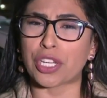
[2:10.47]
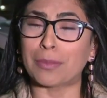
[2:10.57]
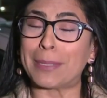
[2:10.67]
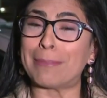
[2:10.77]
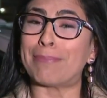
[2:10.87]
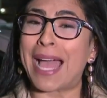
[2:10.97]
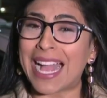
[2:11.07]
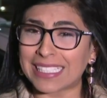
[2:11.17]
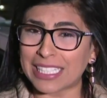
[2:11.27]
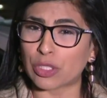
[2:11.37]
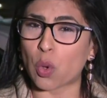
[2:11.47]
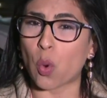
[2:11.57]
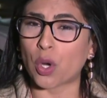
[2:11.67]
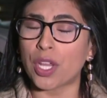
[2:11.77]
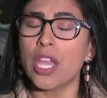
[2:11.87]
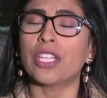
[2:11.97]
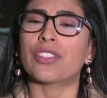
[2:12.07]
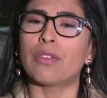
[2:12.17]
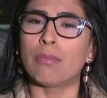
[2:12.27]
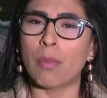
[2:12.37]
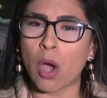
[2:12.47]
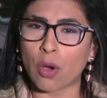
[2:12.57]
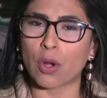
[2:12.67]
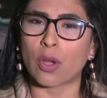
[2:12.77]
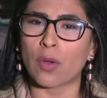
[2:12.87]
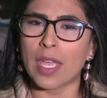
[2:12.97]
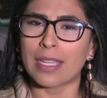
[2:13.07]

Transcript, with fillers: He'll be back in court tomorrow